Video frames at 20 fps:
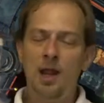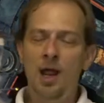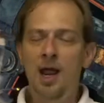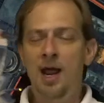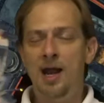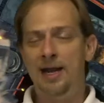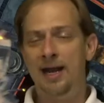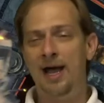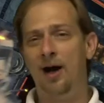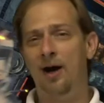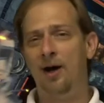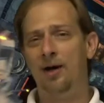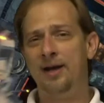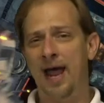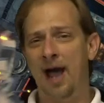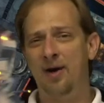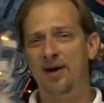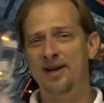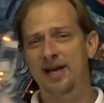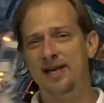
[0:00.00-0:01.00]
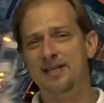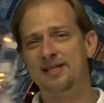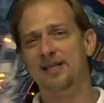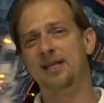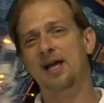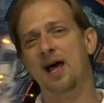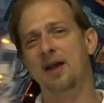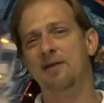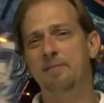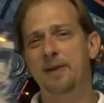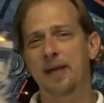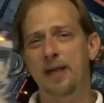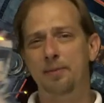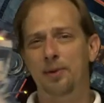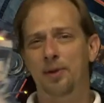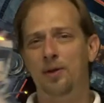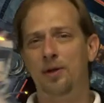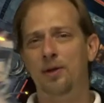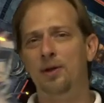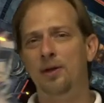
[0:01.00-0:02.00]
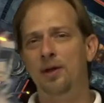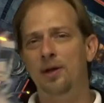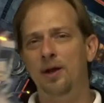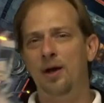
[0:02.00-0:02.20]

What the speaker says: Now, nowadays, a lot of people